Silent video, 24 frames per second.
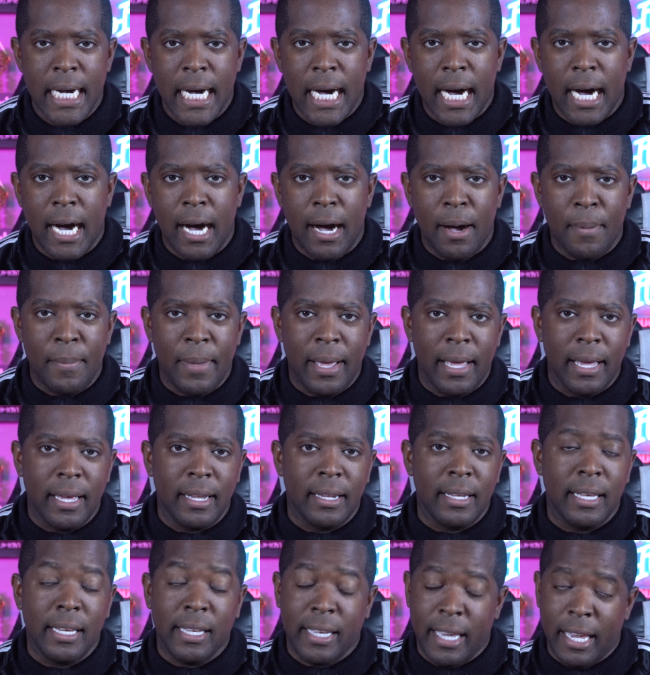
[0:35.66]
Um,
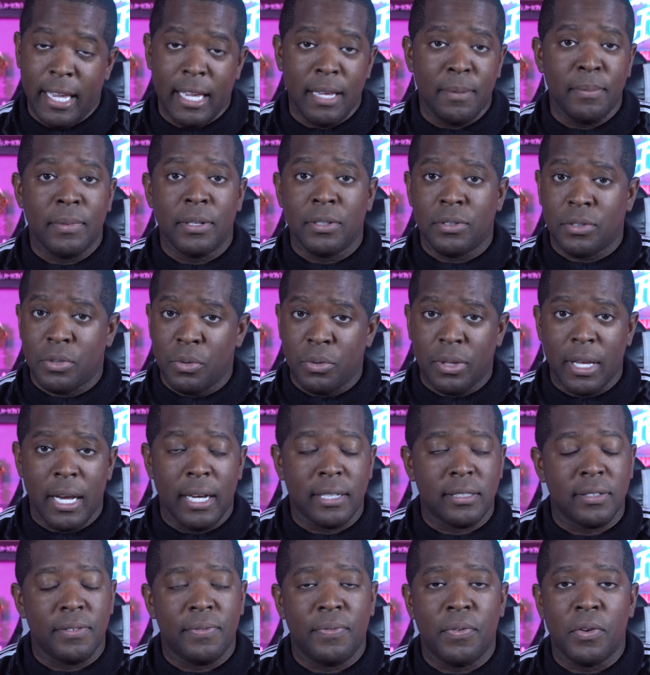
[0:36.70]
and he came in
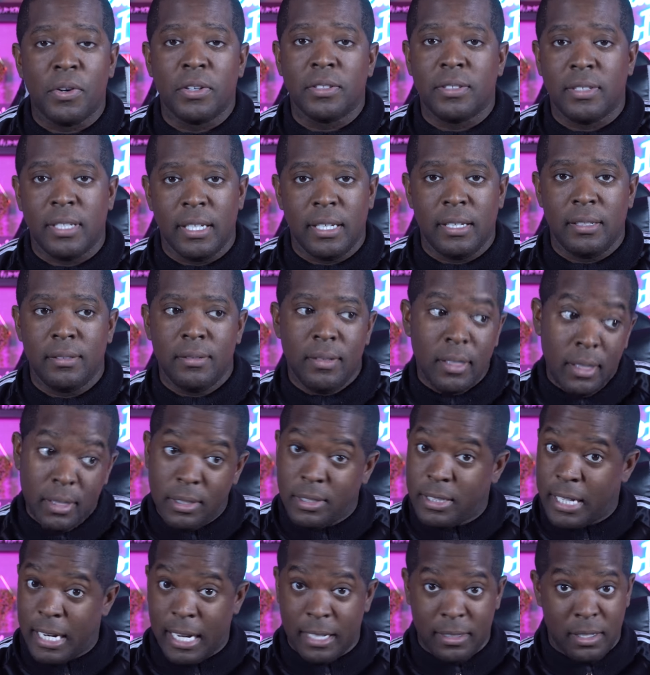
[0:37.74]
2014. Uh,
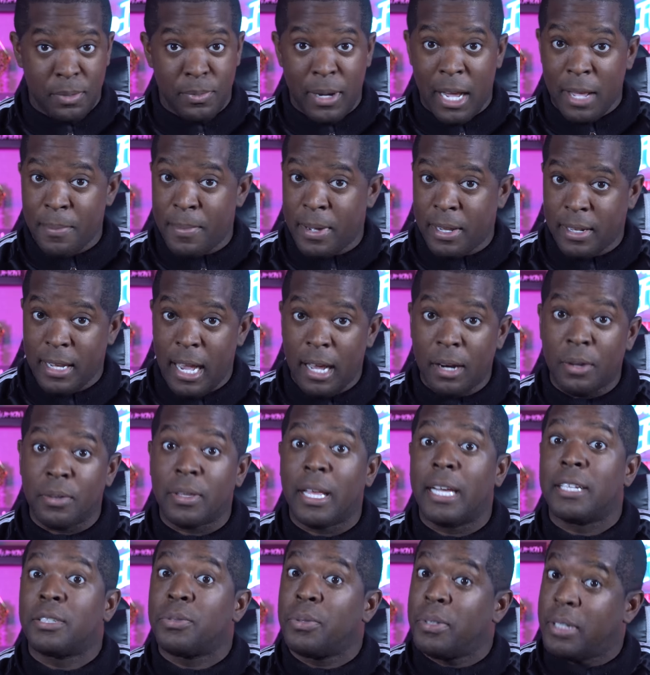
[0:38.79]
shout out to Mike Macdonald.
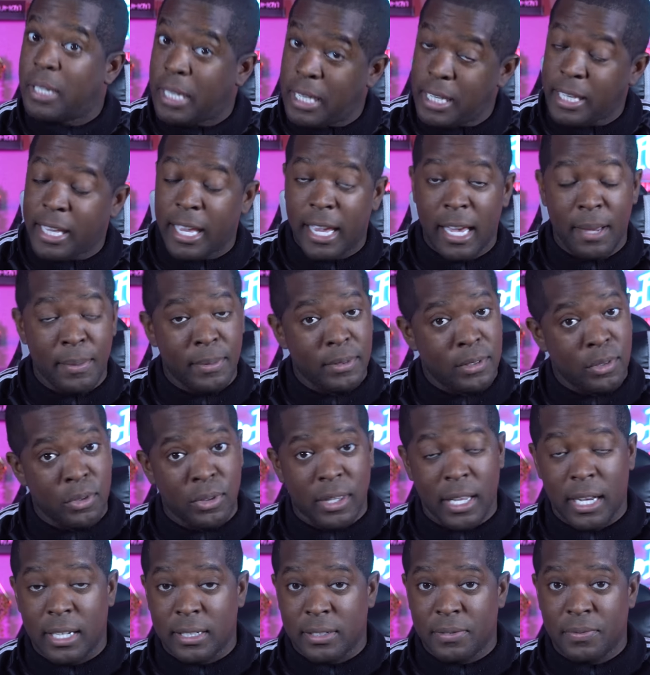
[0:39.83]
That's when he came in
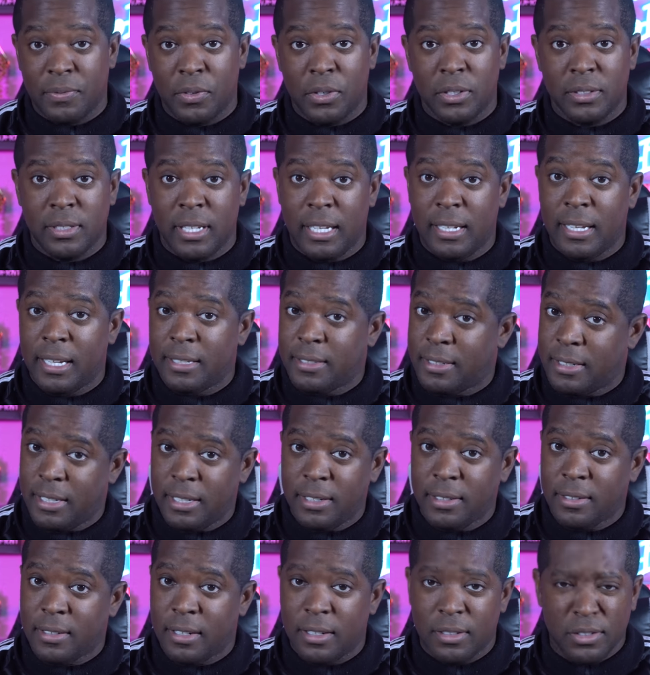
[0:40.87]
2014 as an
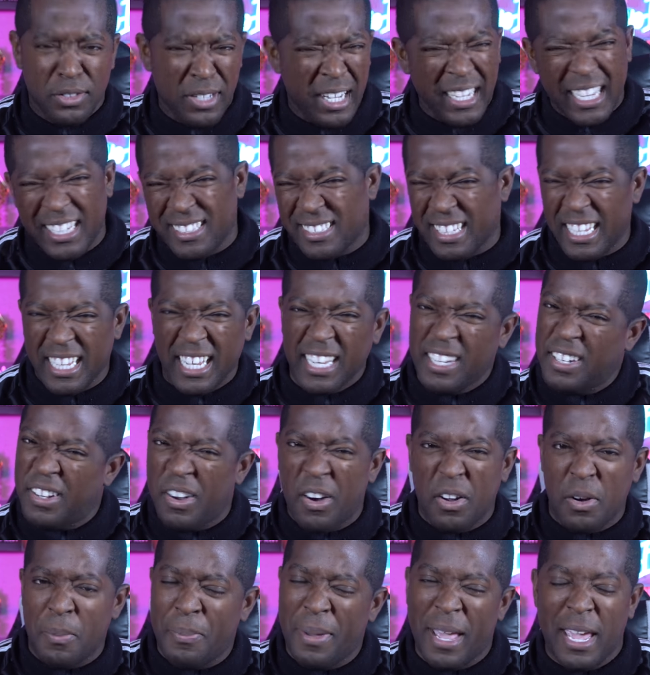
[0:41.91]
intern. So I guess they're getting
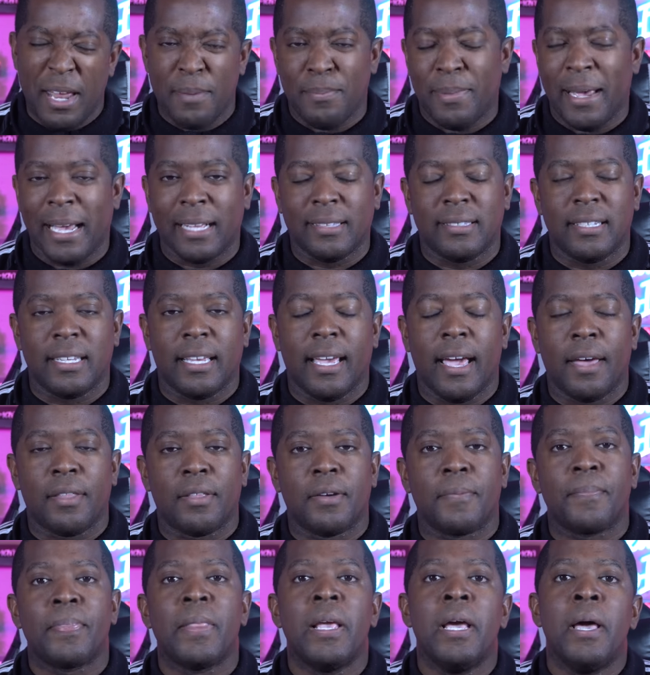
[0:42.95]
all the band back
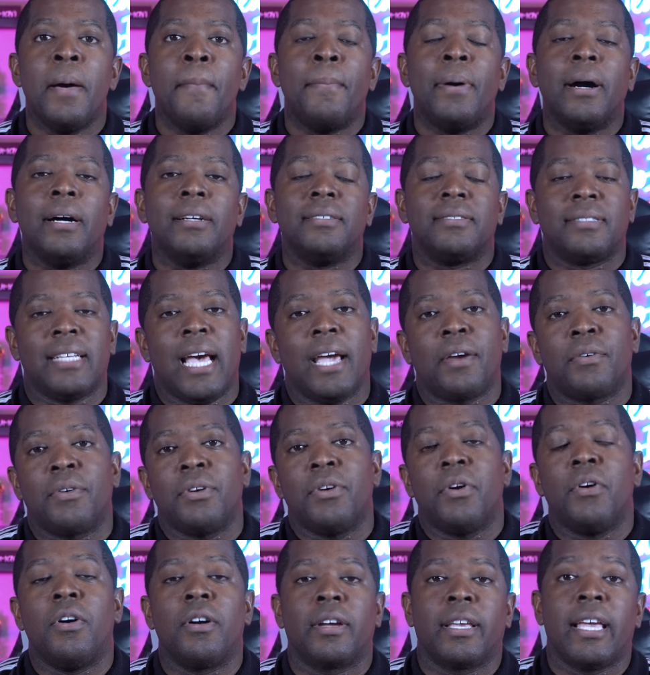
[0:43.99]
together. But
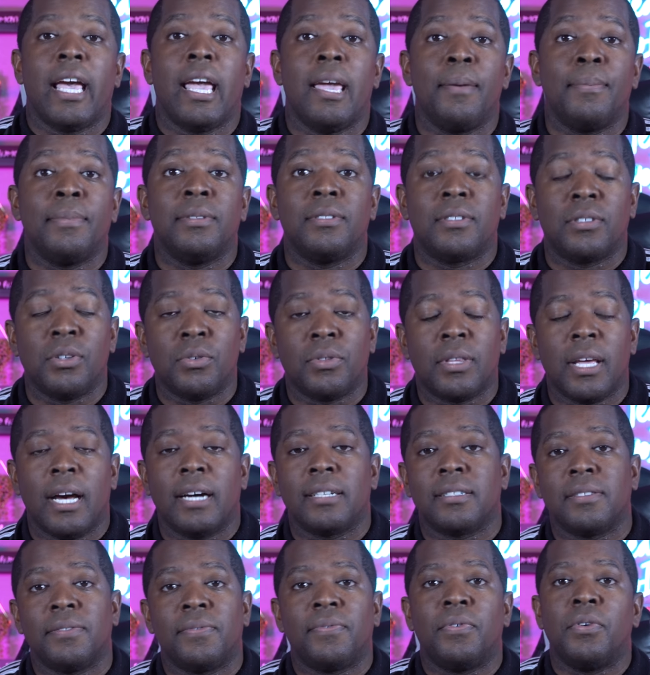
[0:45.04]
Zachary Orr came in
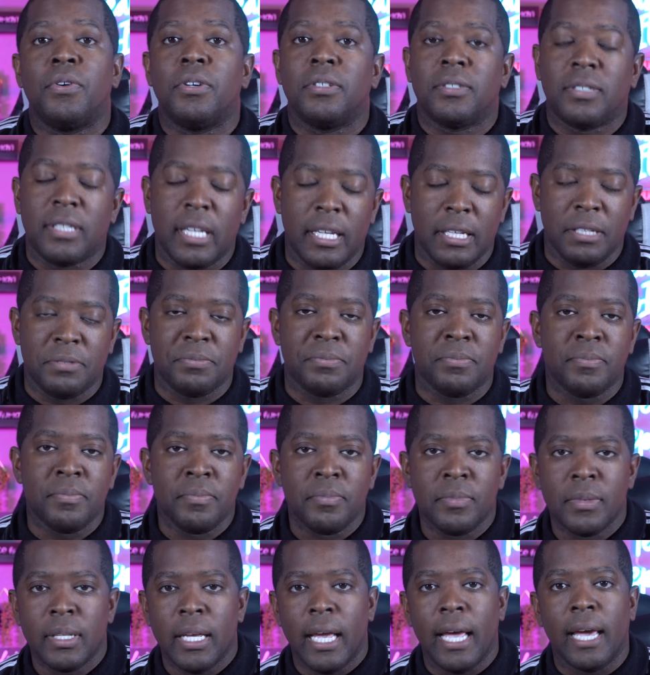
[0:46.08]
2014,
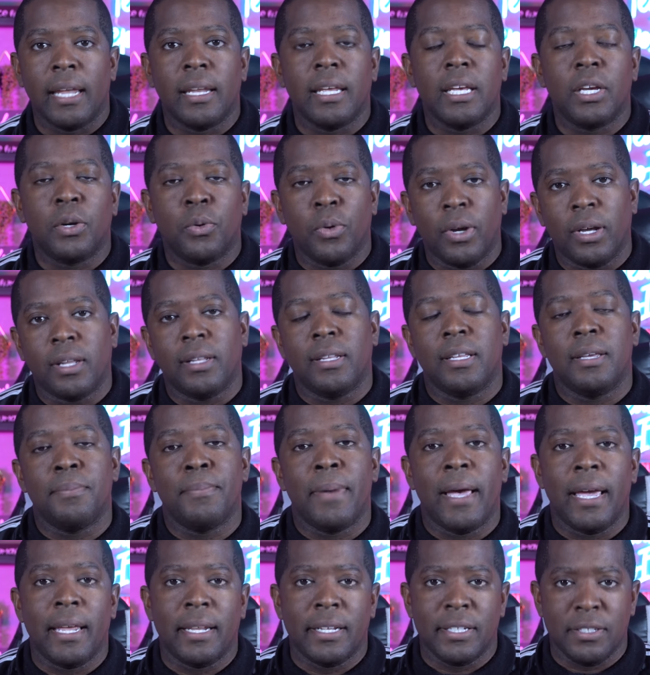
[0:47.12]
and he quickly
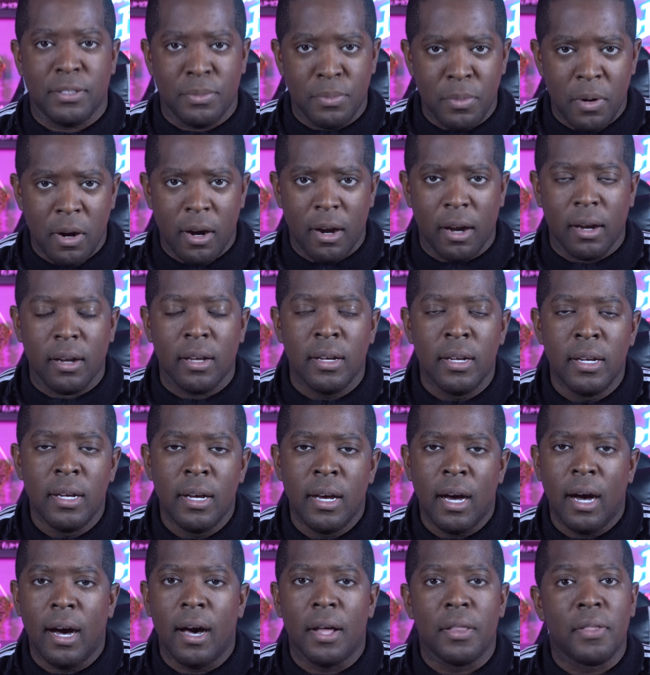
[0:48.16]
made his mark
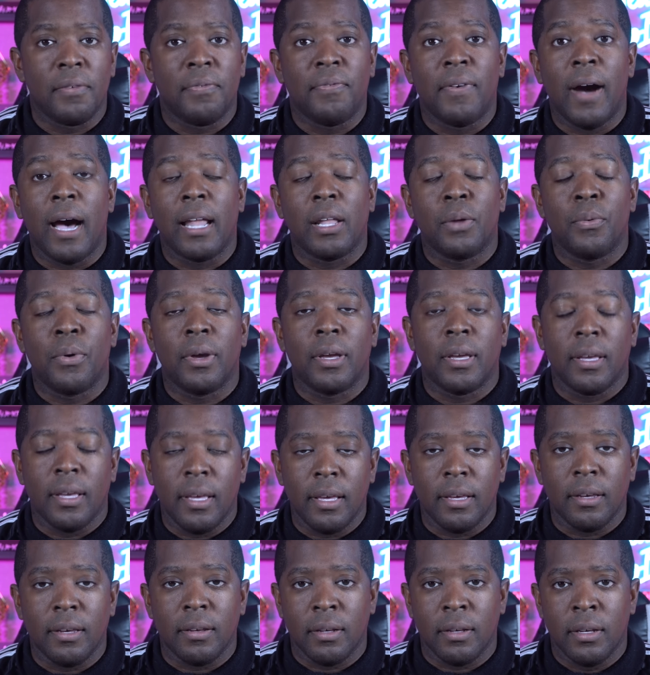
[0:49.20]
uh, the following
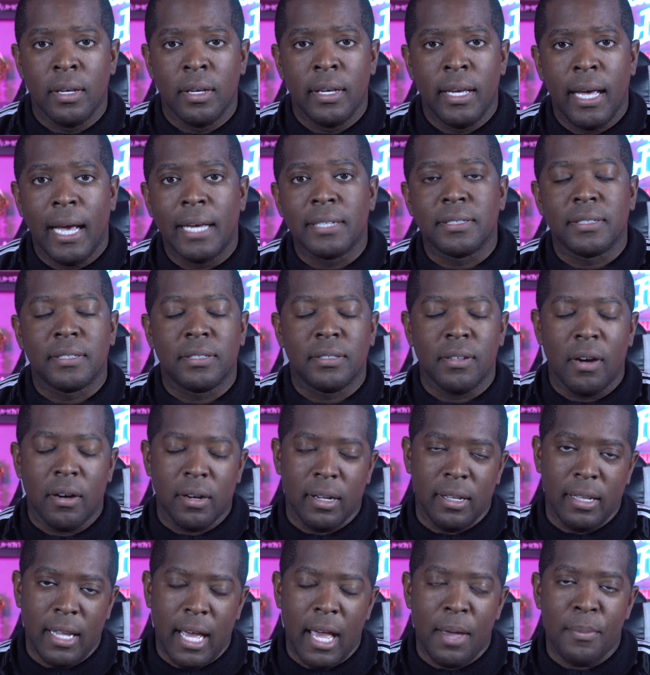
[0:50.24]
year as a
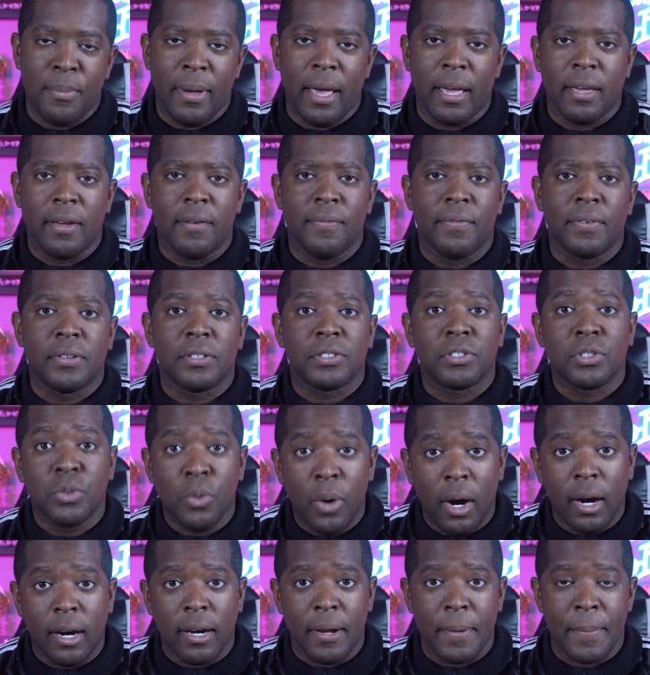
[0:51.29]
starting linebacker for the
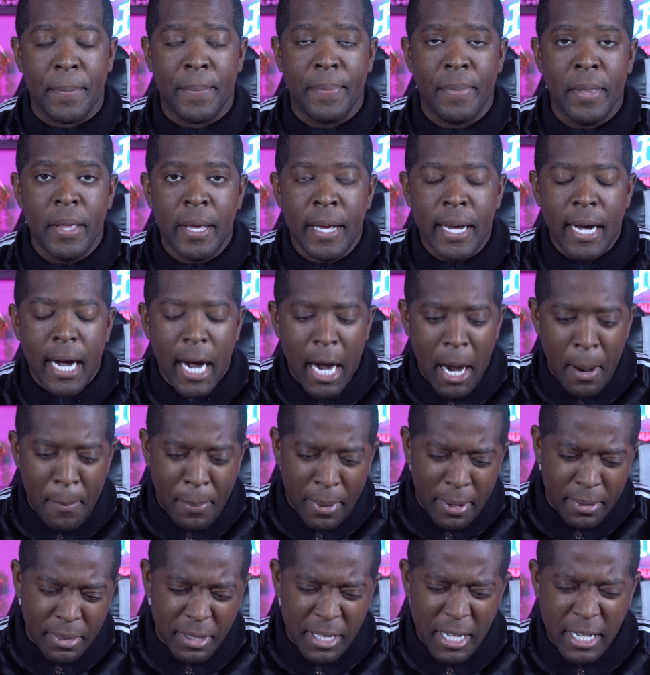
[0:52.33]
squad. Um,
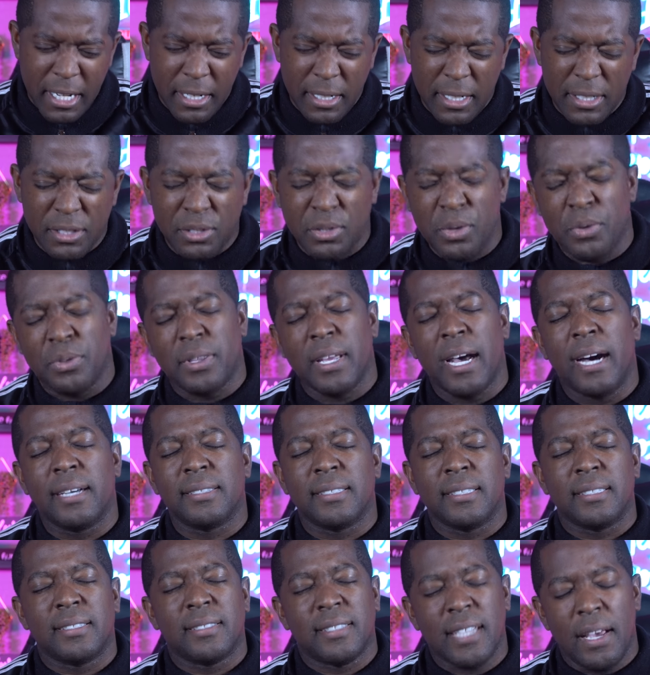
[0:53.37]
but then in
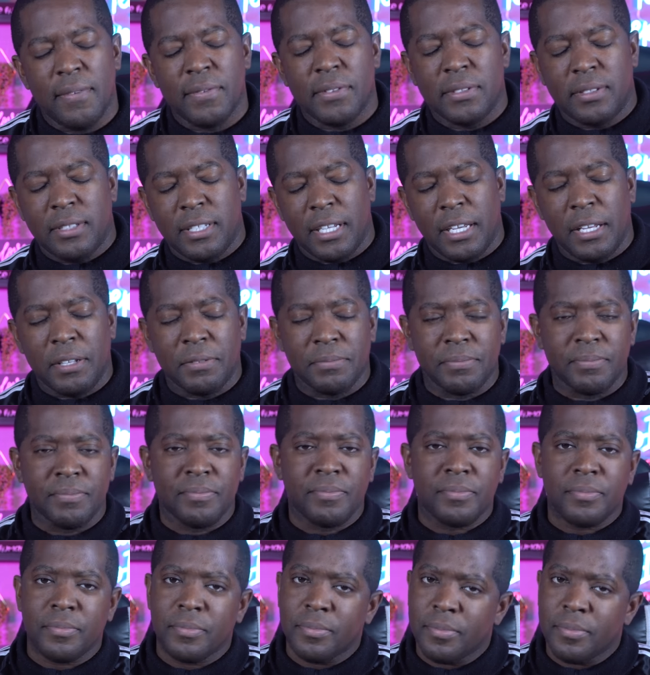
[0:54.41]
2017,